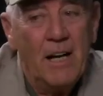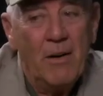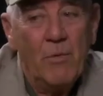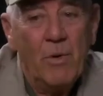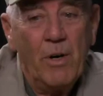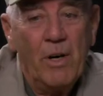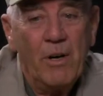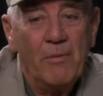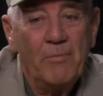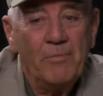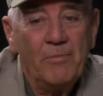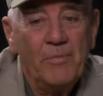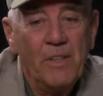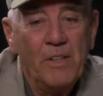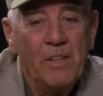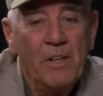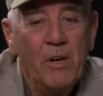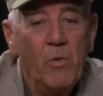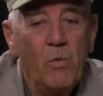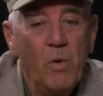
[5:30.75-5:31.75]
Well,
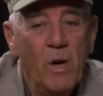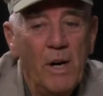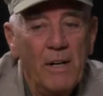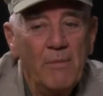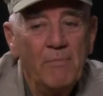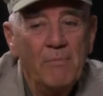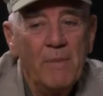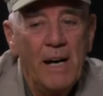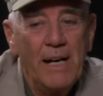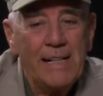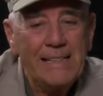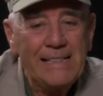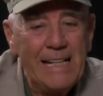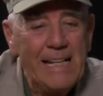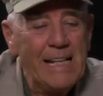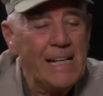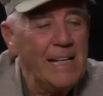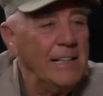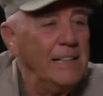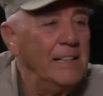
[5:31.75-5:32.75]
you know what? I
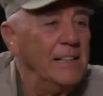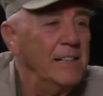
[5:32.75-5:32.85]
did.